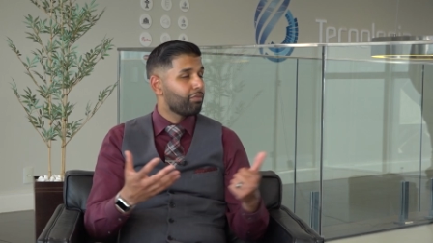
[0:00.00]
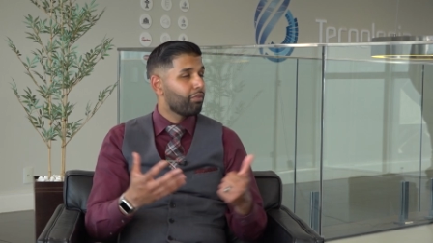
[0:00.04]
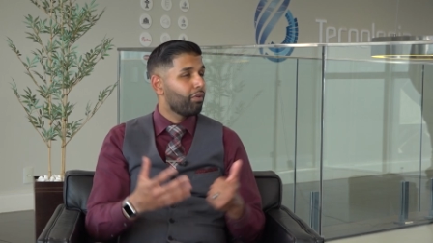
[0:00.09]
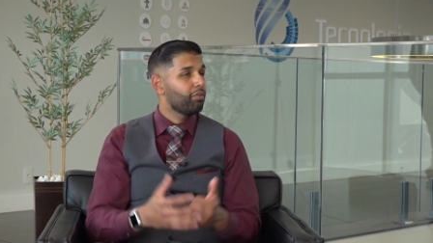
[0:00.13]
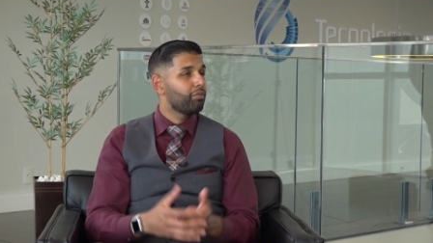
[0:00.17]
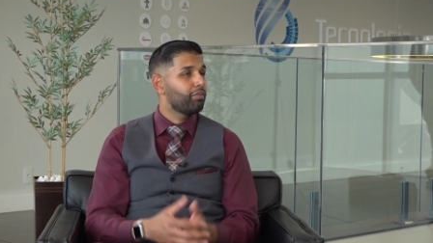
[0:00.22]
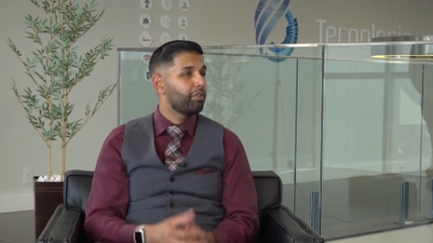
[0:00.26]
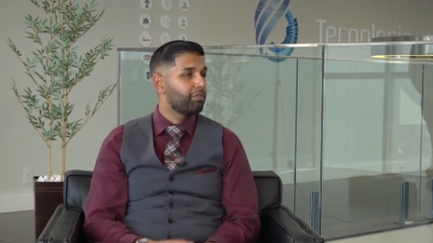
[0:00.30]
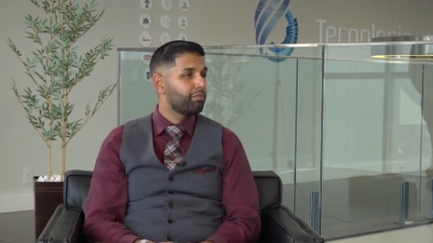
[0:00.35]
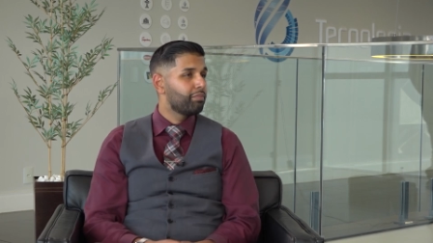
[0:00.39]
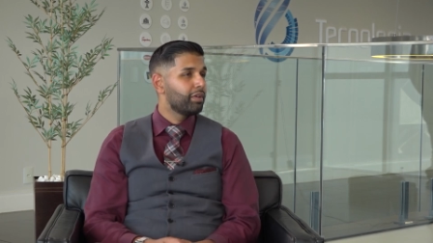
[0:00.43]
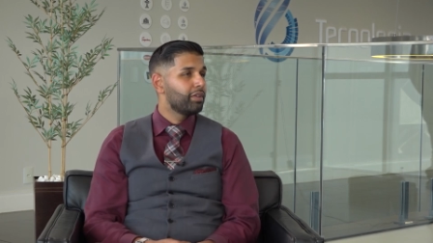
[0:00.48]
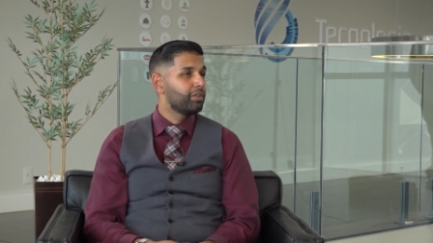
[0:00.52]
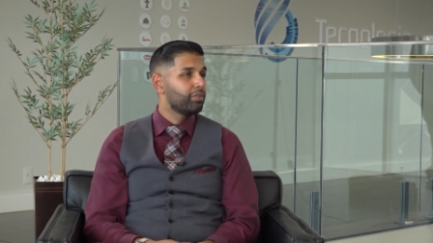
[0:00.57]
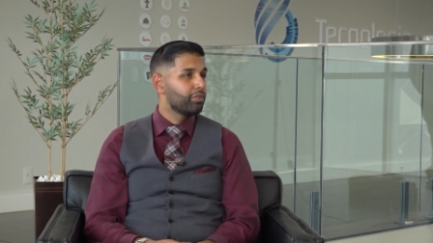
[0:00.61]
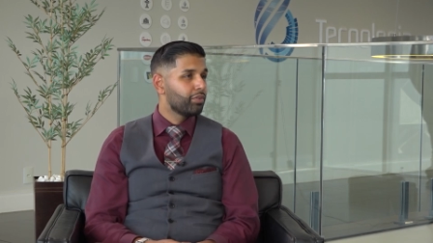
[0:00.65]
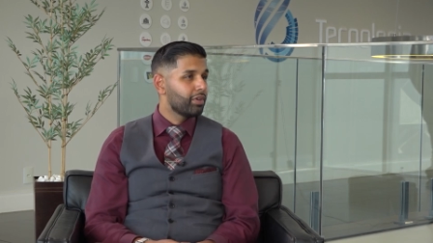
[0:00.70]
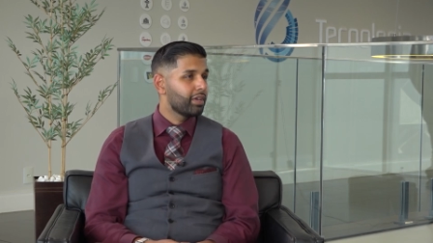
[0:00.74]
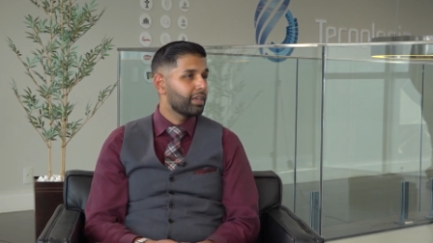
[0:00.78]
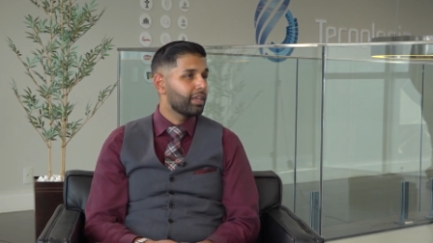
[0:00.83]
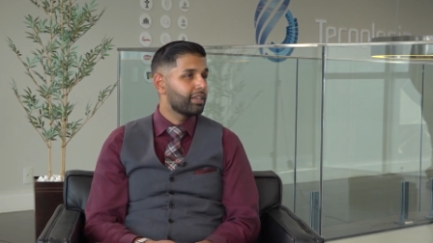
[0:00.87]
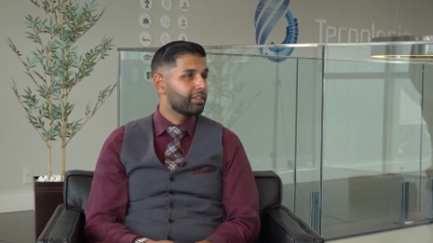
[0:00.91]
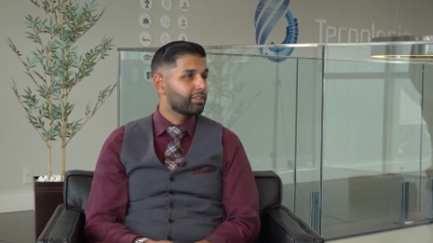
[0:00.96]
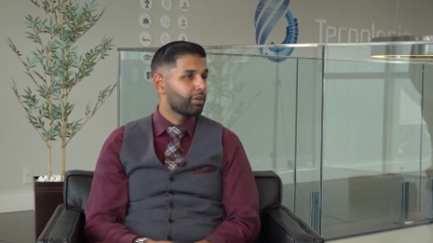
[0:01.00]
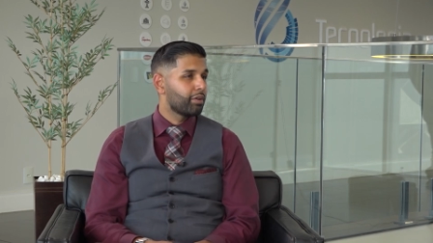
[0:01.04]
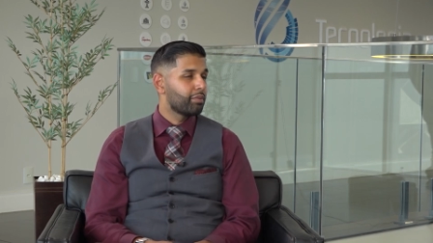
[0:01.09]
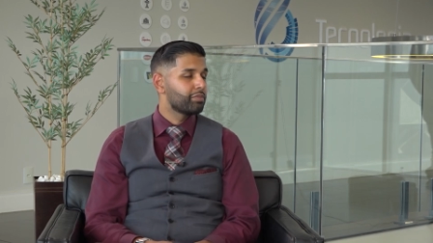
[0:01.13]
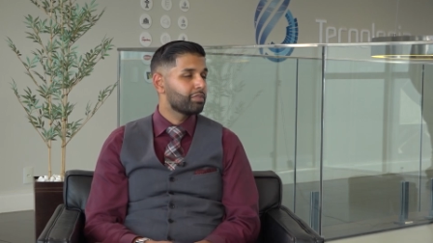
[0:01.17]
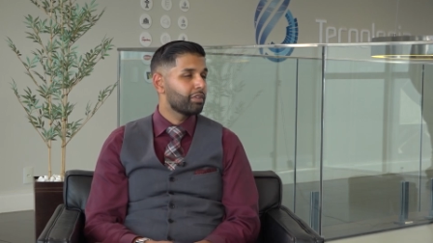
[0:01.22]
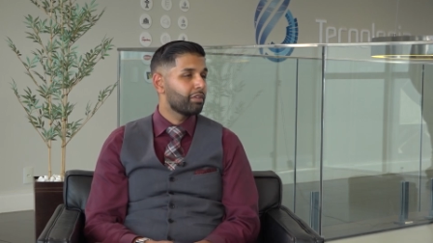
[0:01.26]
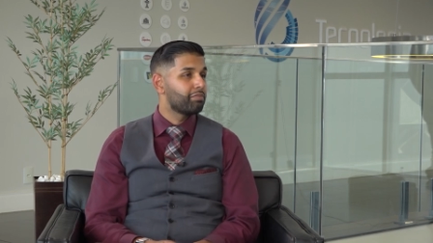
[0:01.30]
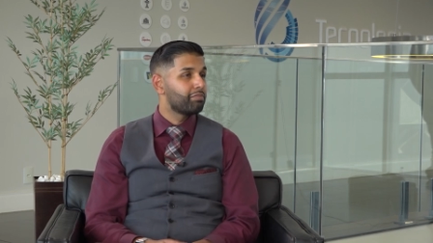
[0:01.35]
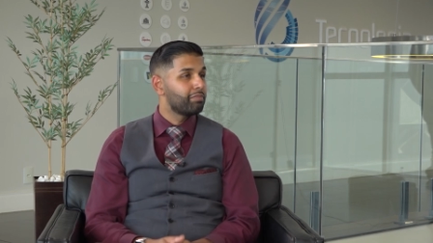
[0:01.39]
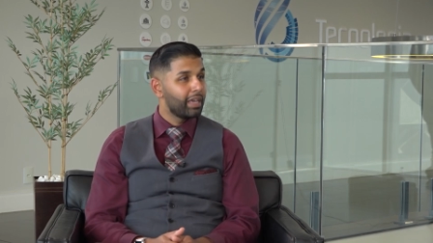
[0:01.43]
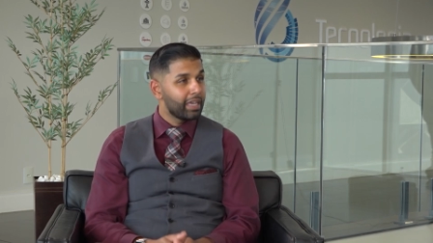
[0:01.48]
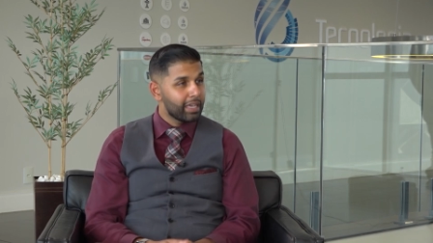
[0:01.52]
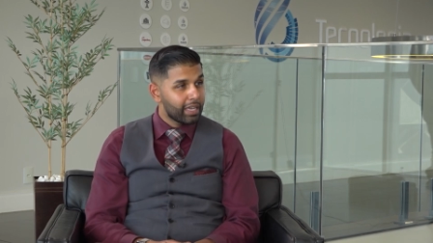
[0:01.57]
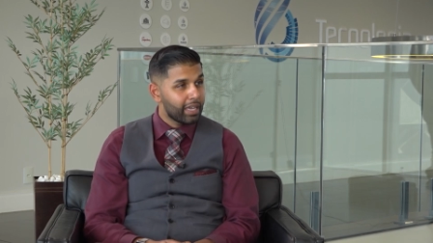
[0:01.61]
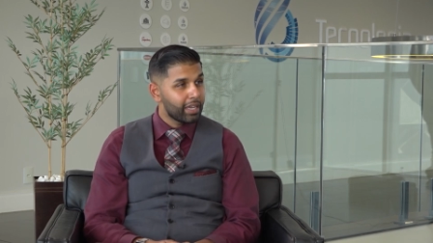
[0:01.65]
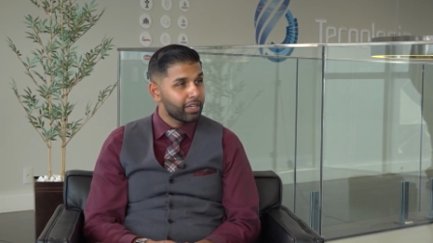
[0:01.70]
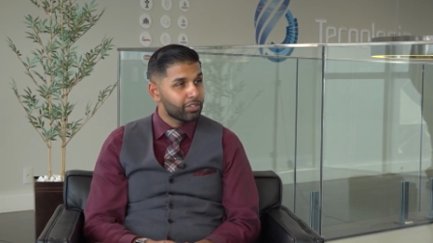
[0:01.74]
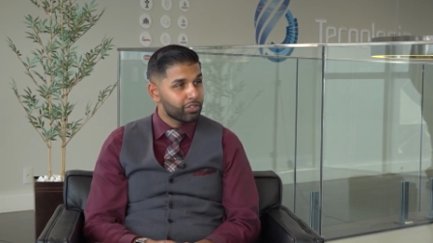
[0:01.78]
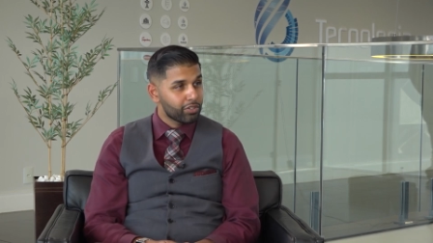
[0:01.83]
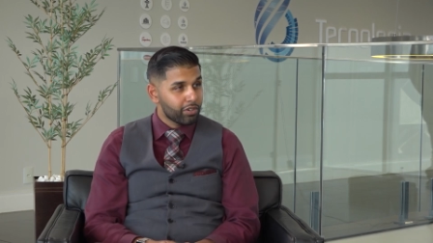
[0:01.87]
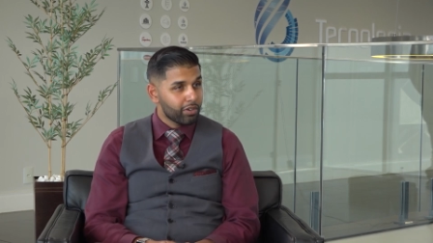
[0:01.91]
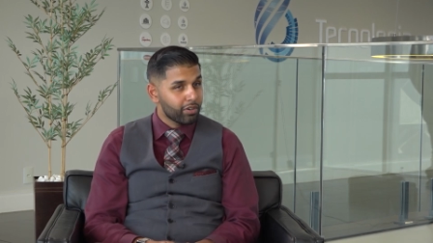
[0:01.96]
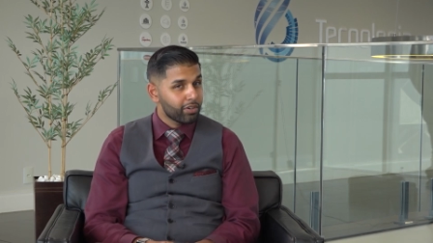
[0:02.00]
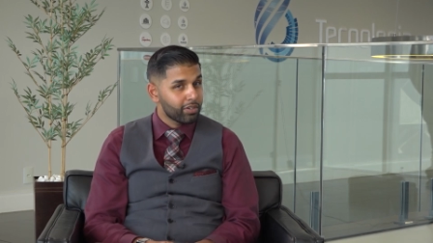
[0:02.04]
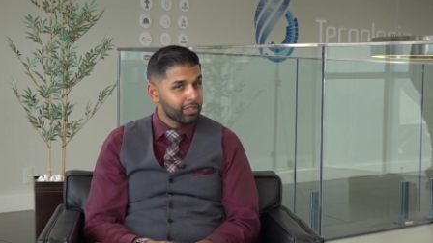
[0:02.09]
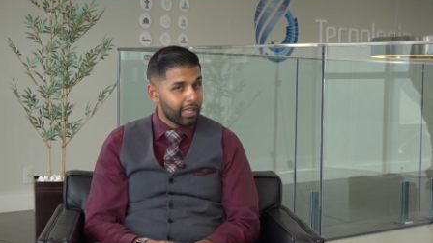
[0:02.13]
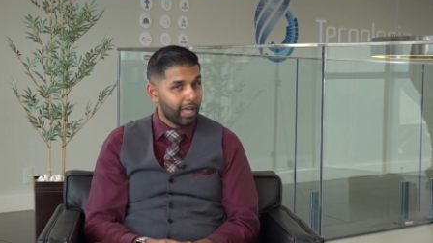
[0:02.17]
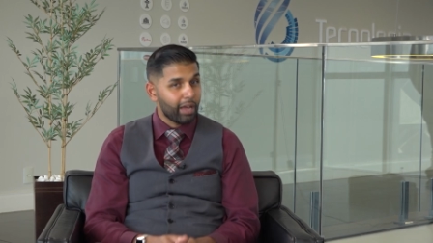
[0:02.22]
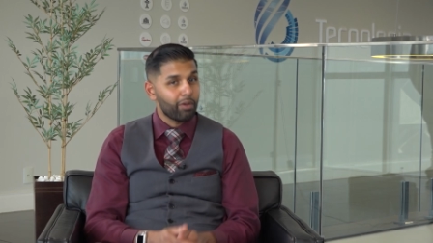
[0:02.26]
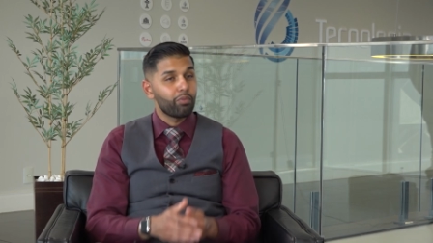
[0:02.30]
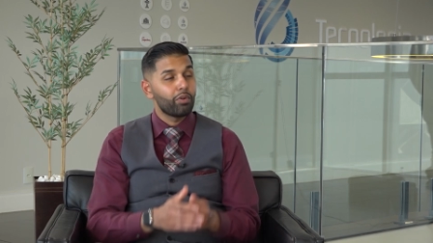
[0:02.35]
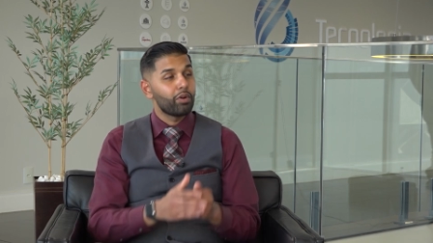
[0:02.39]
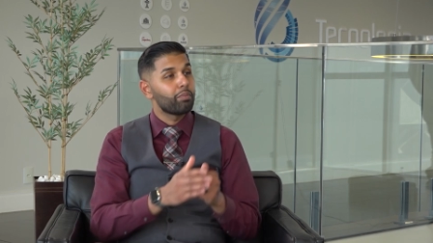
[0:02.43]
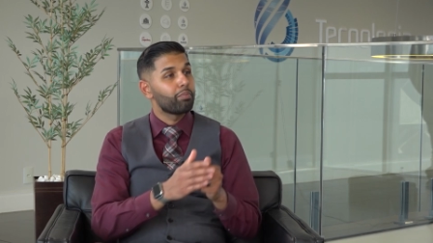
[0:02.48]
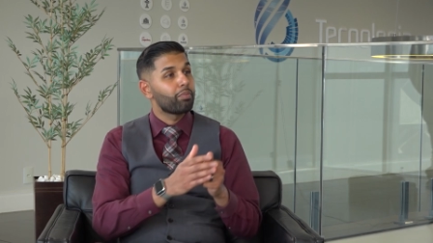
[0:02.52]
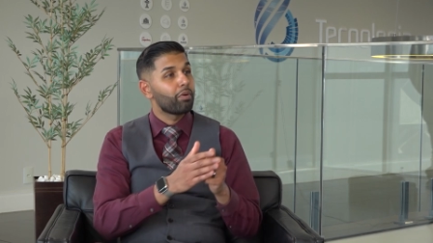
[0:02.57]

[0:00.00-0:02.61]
what we've been doing in terms of making sure that we're